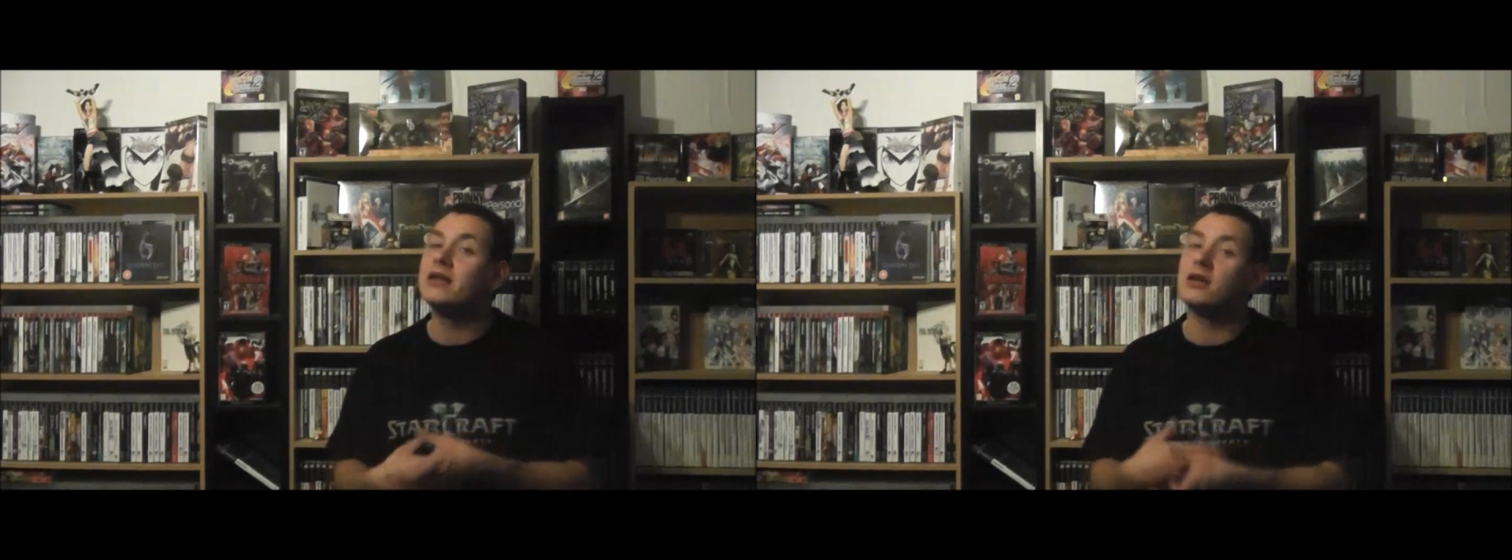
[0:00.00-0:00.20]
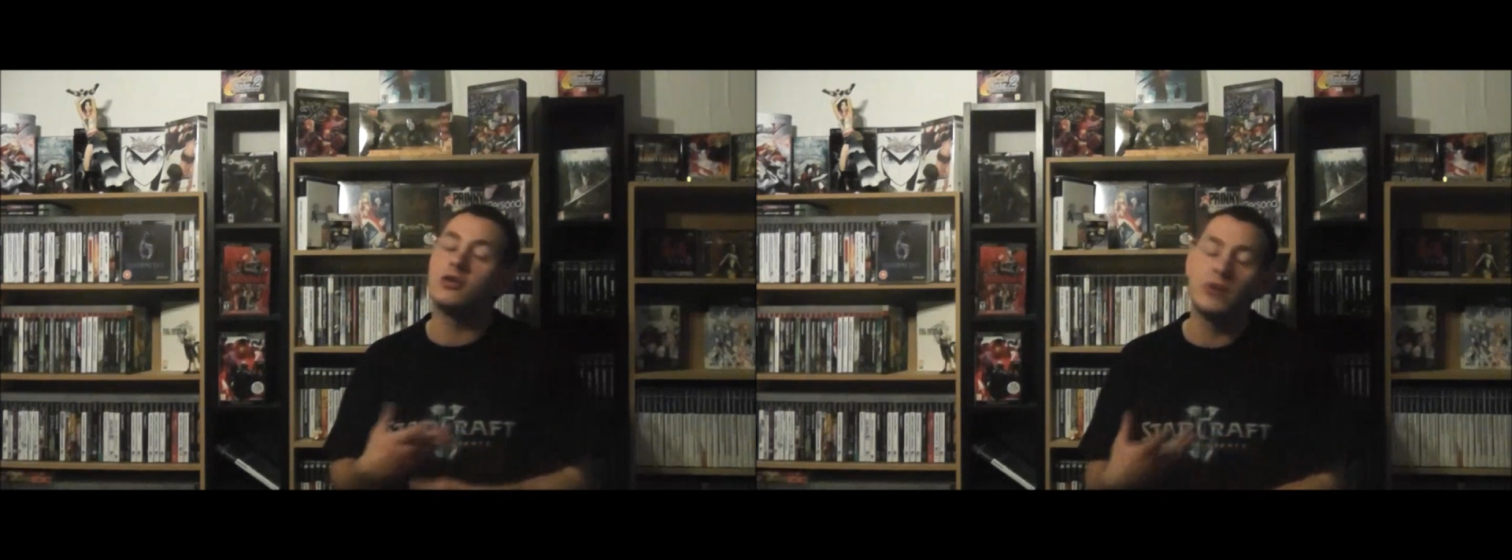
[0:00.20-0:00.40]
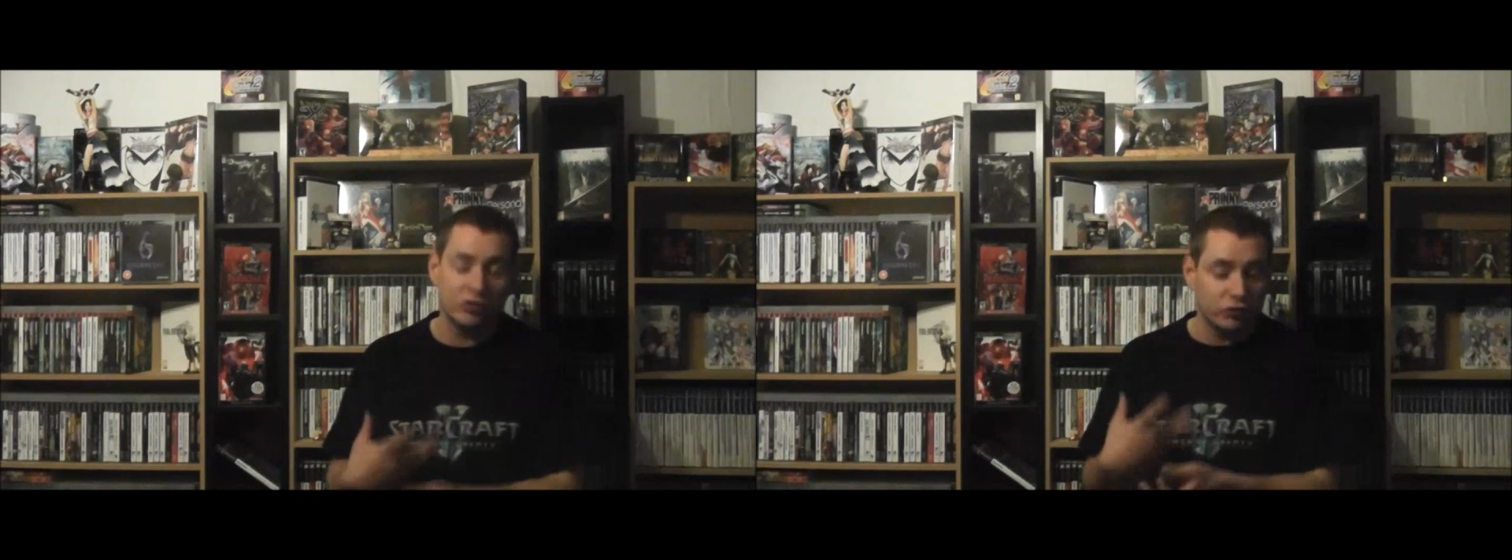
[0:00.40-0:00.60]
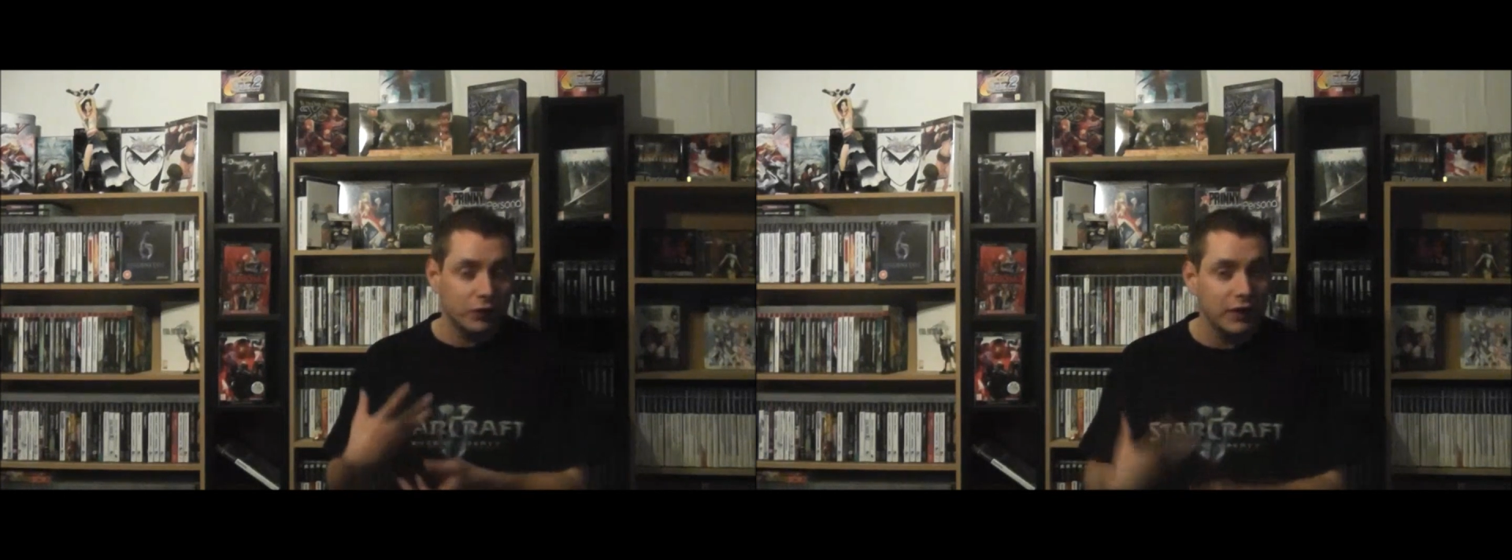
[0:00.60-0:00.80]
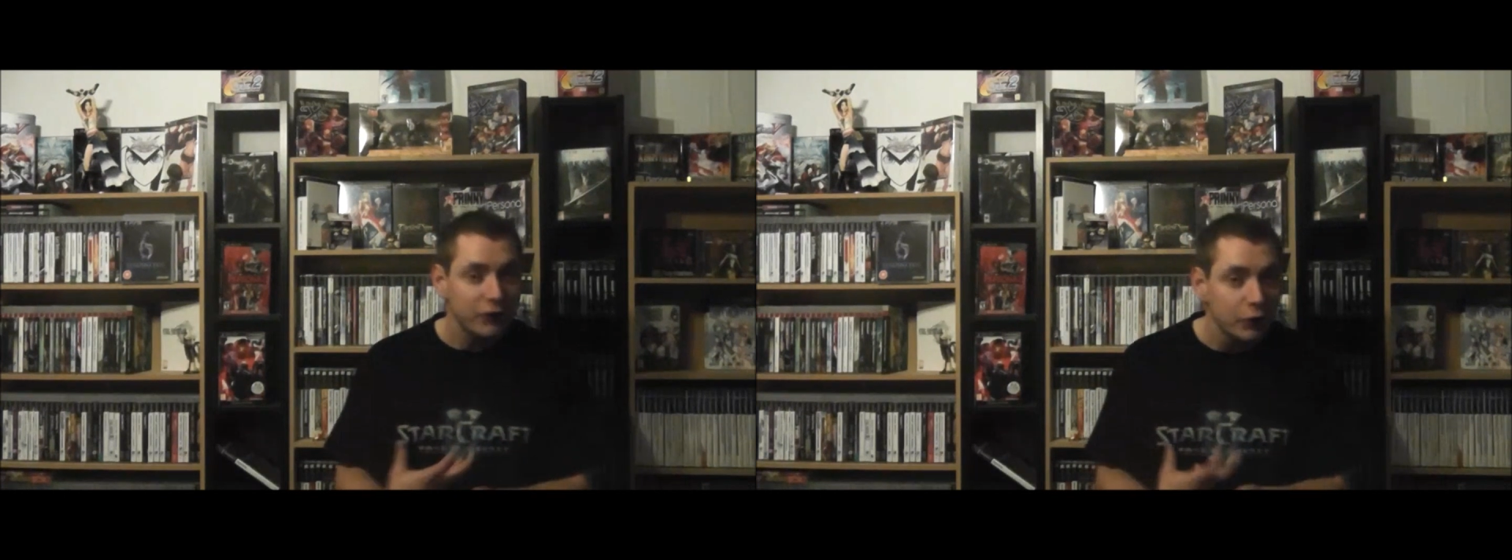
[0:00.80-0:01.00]
the Chris
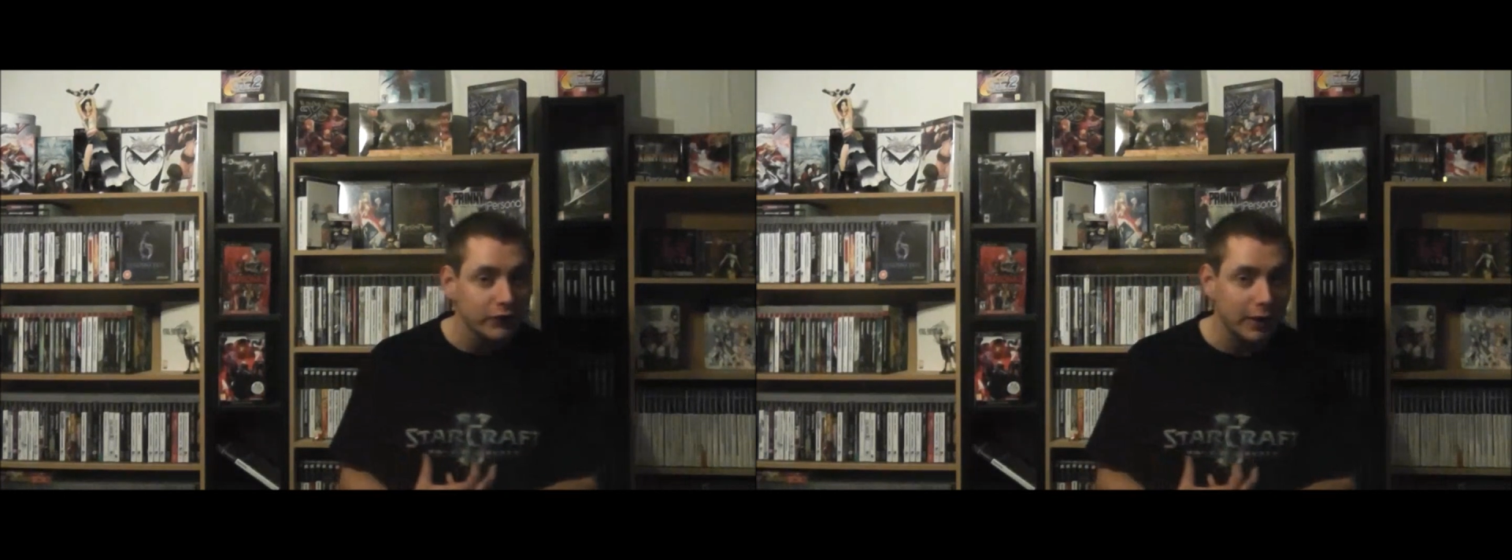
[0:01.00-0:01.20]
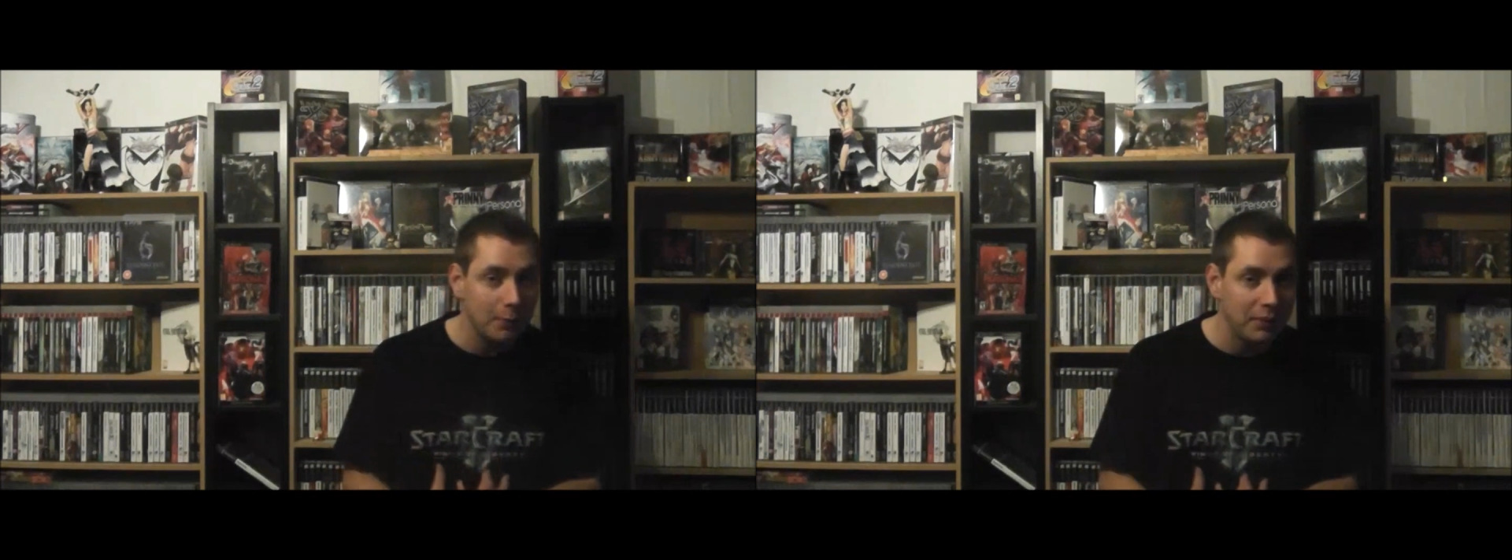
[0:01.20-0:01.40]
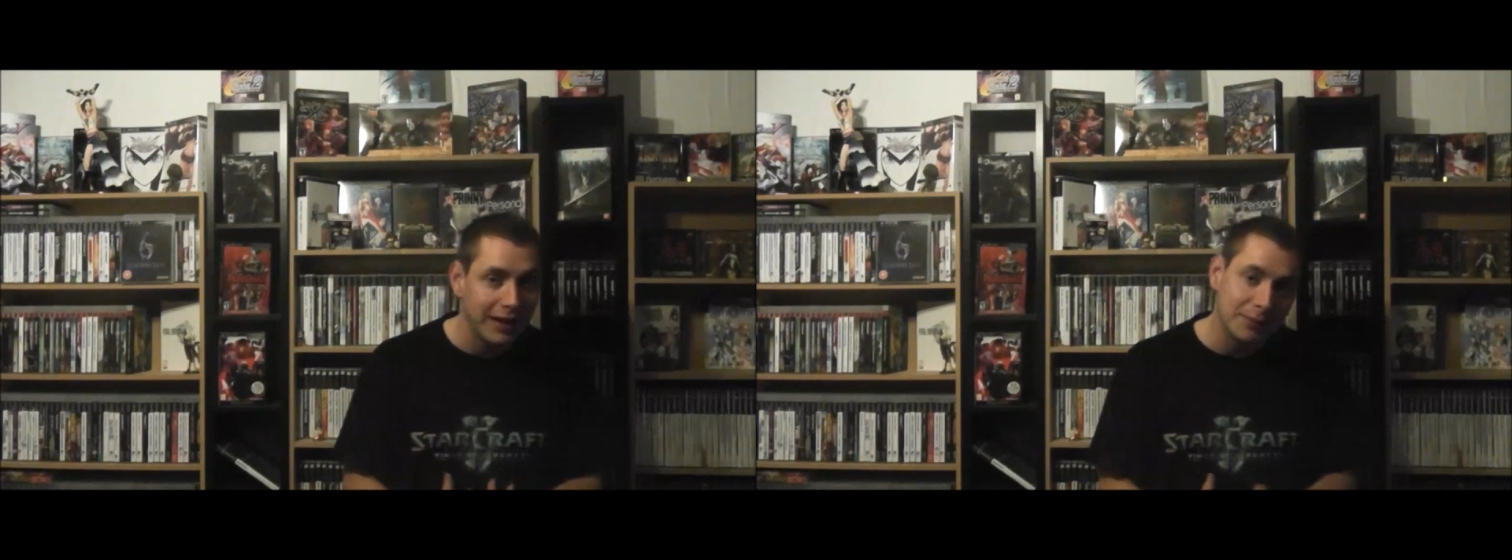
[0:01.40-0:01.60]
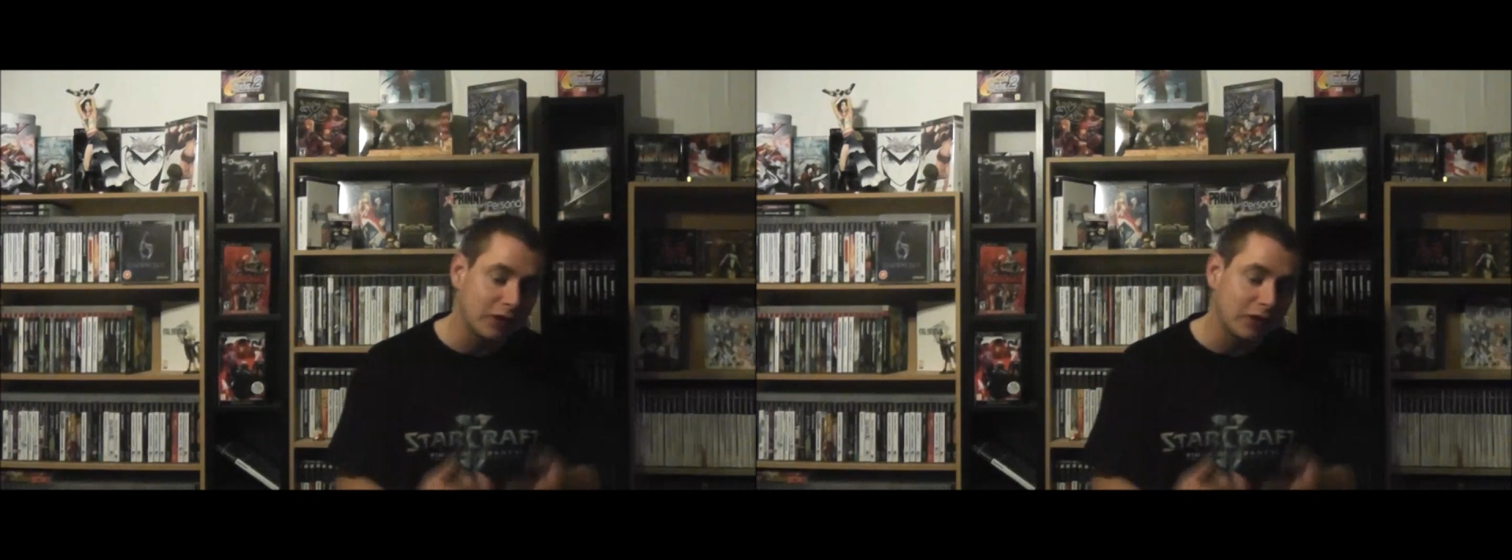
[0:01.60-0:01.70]
Redfield campaign,